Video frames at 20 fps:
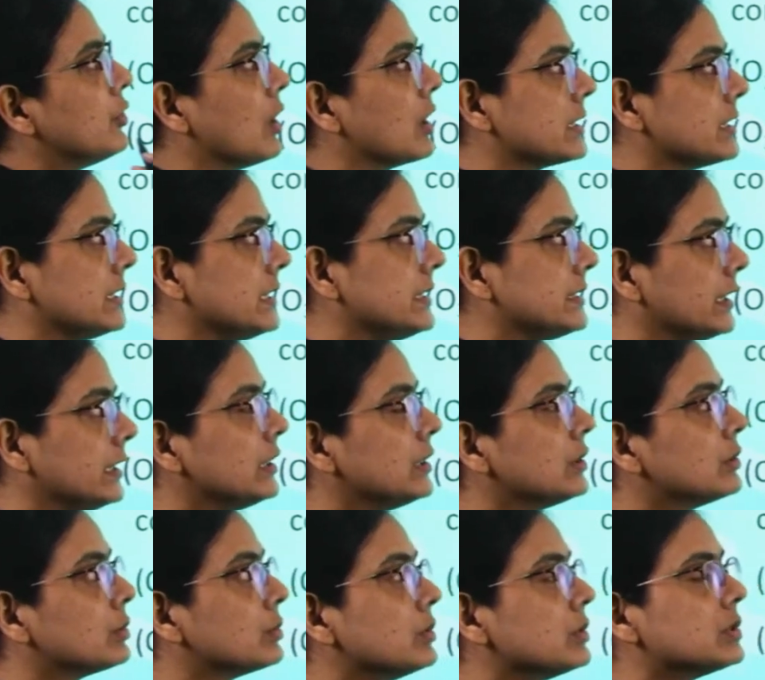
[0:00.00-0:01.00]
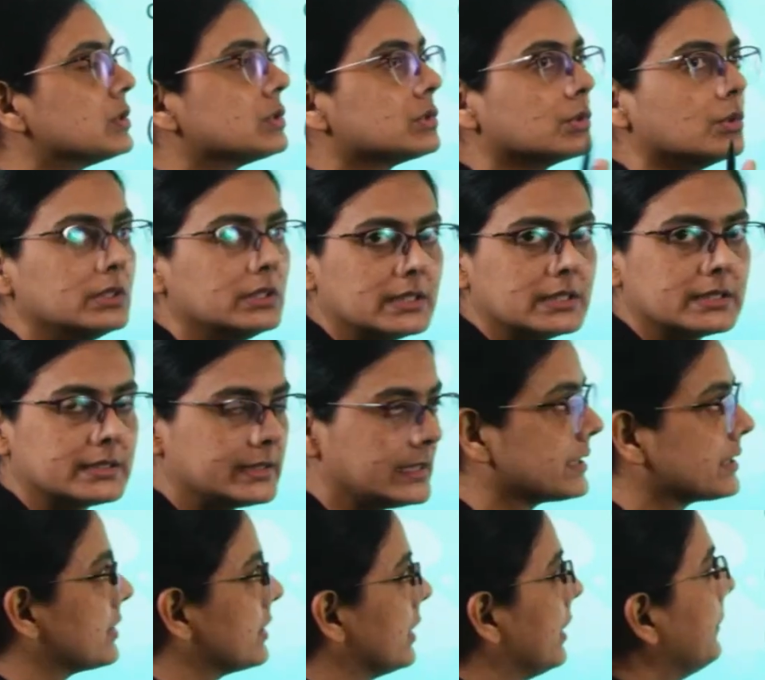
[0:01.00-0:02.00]
oxygen through solar
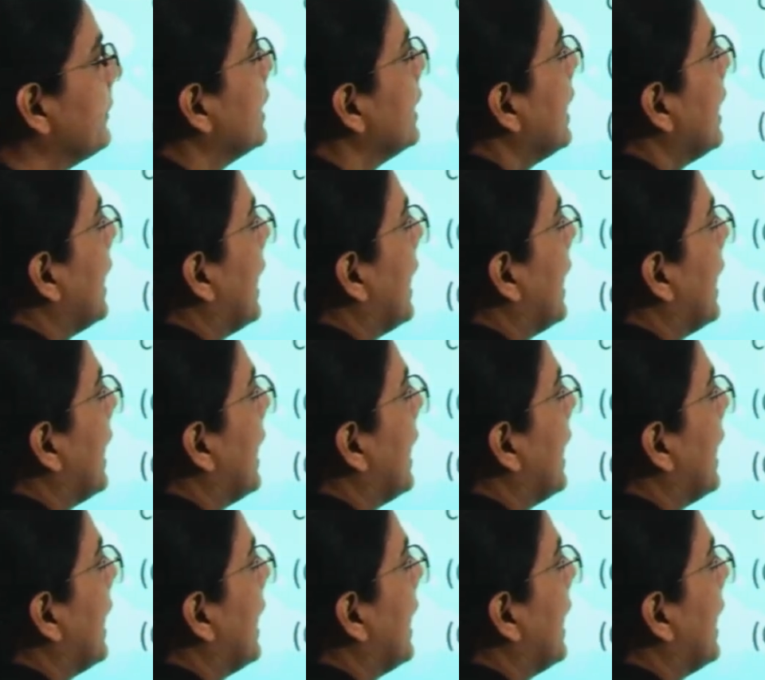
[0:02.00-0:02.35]
system,